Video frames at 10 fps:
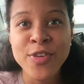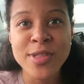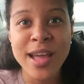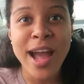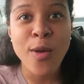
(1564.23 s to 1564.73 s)
feel
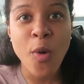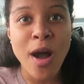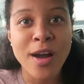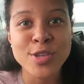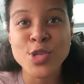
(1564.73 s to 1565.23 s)
like I
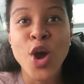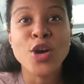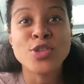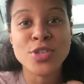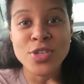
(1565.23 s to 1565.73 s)
walked
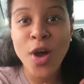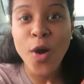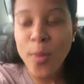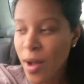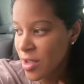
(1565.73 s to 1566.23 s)

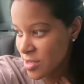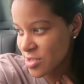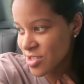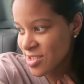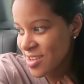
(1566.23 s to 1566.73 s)
so
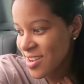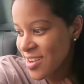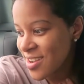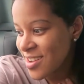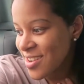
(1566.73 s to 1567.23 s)
much.
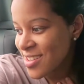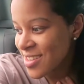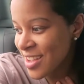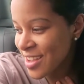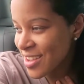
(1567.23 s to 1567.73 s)

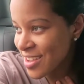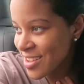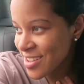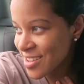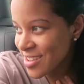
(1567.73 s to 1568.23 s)
Like,
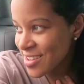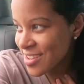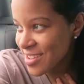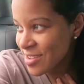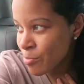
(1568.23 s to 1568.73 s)

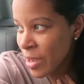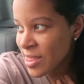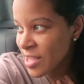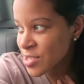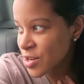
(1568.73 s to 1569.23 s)
my
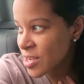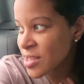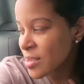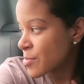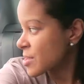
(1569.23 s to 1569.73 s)
legs are
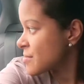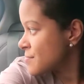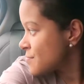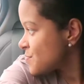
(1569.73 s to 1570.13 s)
killing me.